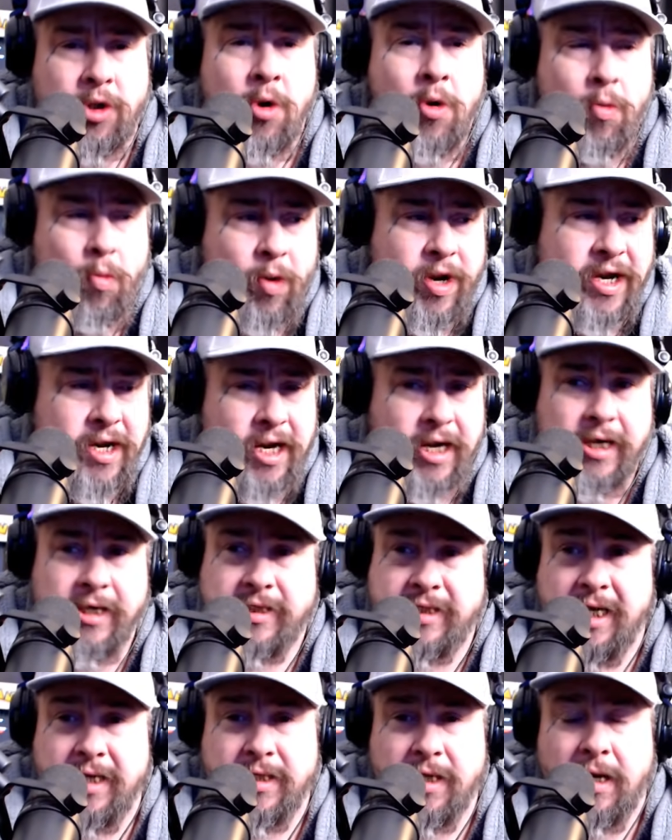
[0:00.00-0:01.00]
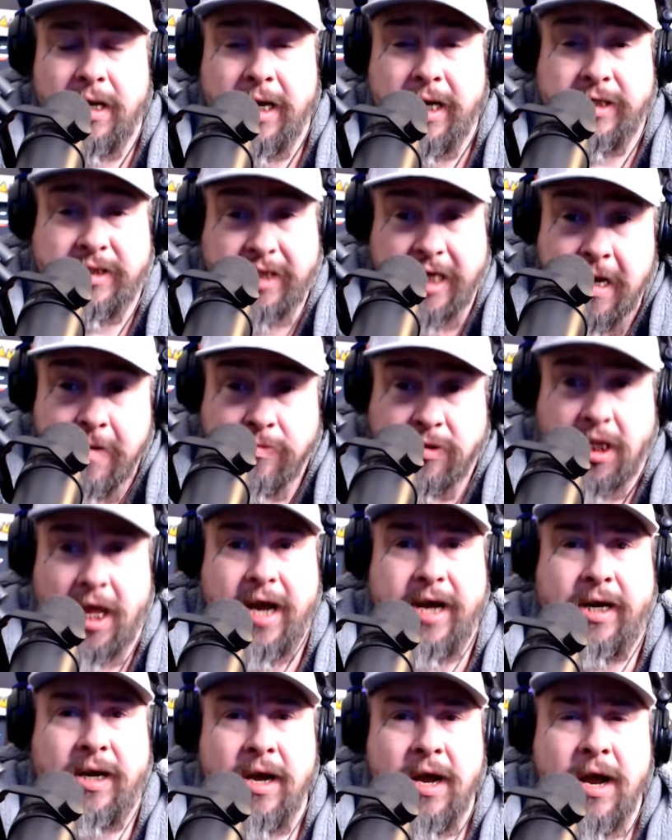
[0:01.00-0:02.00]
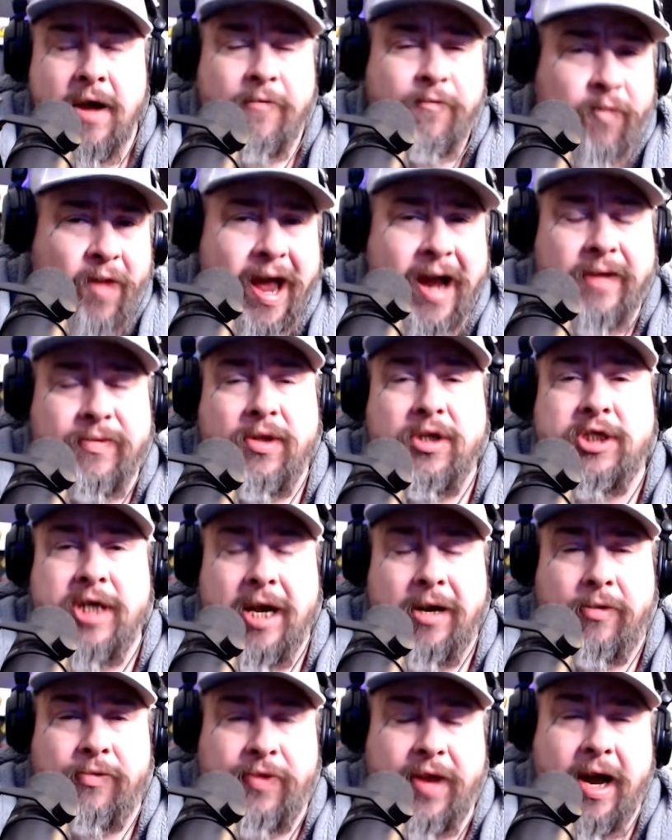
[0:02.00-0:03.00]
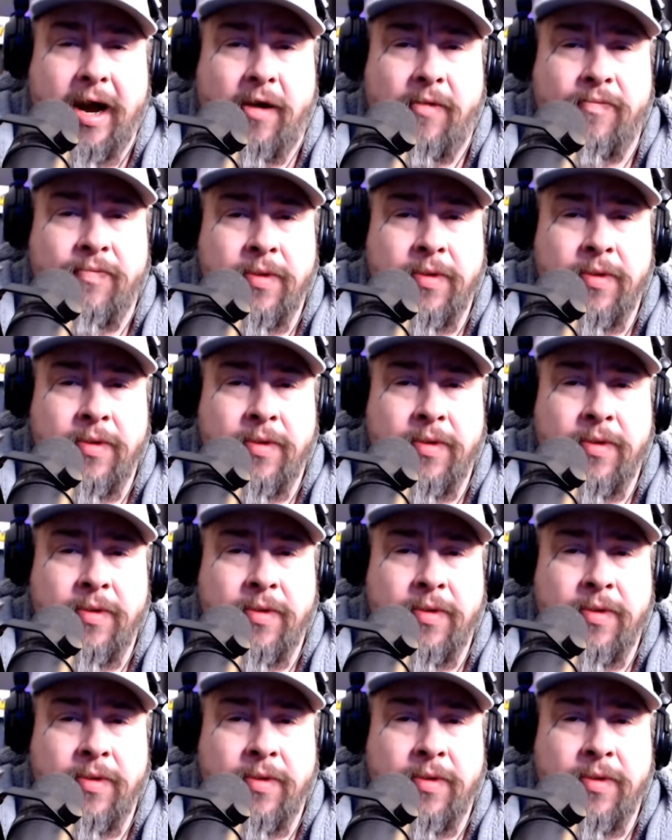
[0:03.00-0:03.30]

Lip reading: went and it seems like flagged the channel down.